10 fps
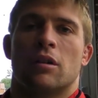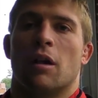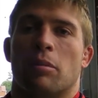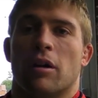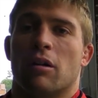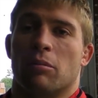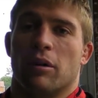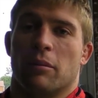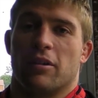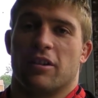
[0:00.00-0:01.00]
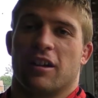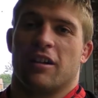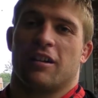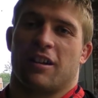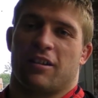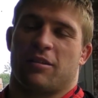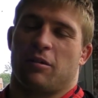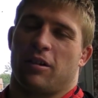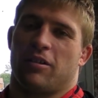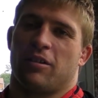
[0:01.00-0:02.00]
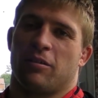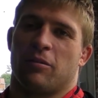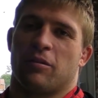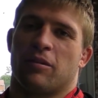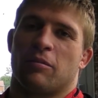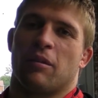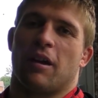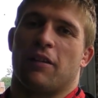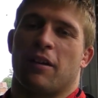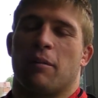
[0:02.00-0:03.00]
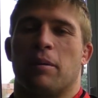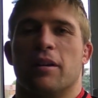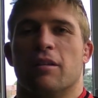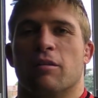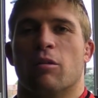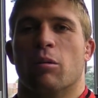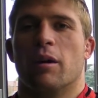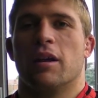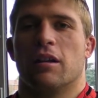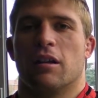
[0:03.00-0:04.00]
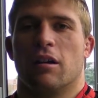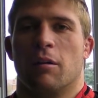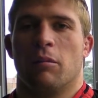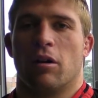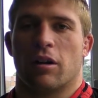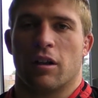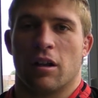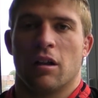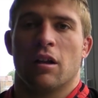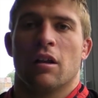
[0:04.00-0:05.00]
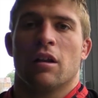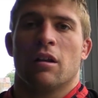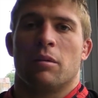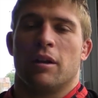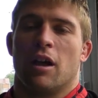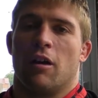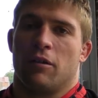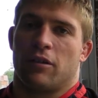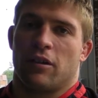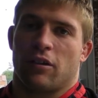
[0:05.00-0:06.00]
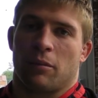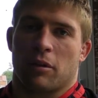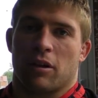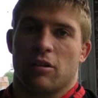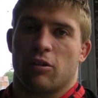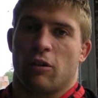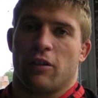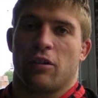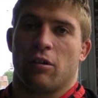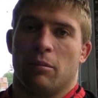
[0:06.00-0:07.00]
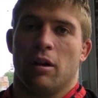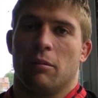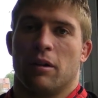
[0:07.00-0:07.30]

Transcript: Yeah, bring on, pretty much, yeah. And that's why I sort of had that opinion all week, you know, I'm not going to be nervous, I'm going to enjoy this whole moment.